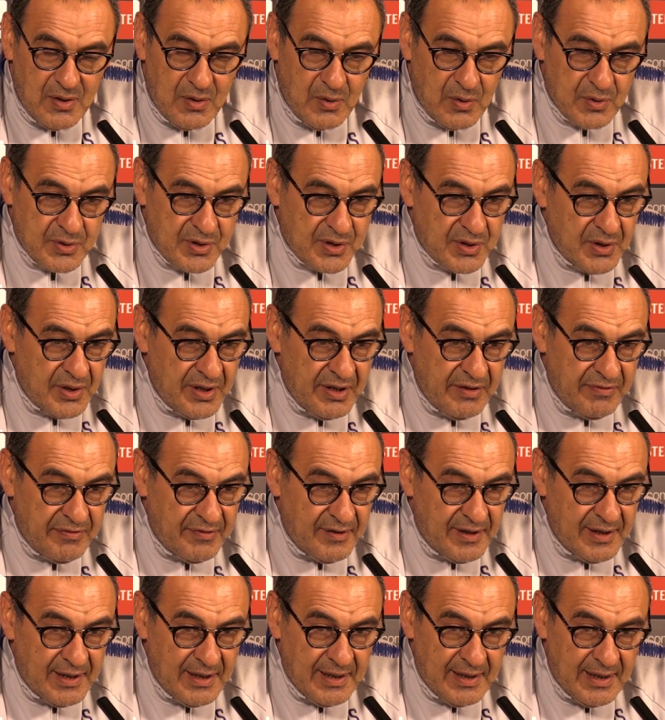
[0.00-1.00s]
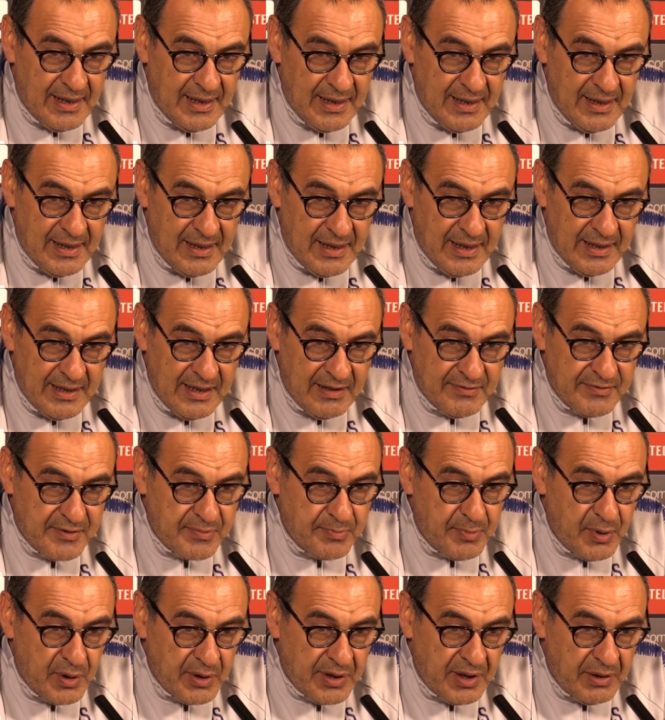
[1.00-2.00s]
also, if uh, I, I have
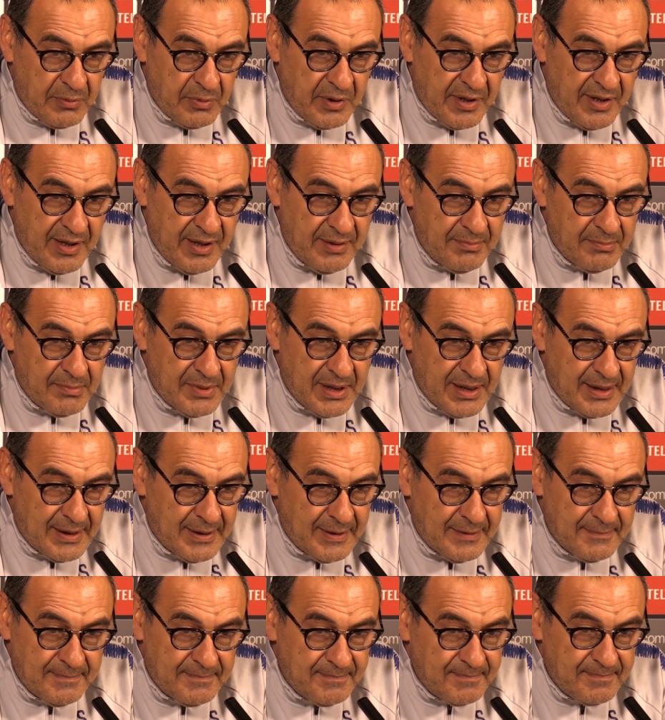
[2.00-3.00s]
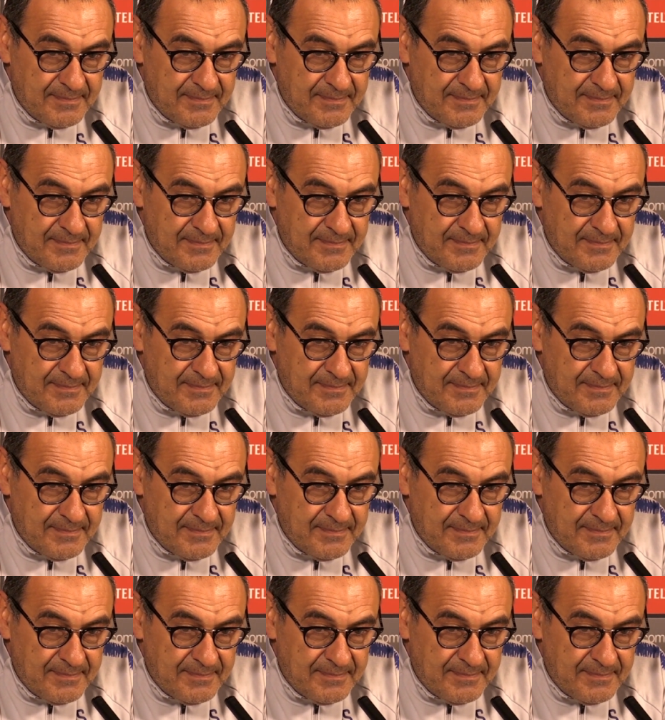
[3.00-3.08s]
spoken with him, uh,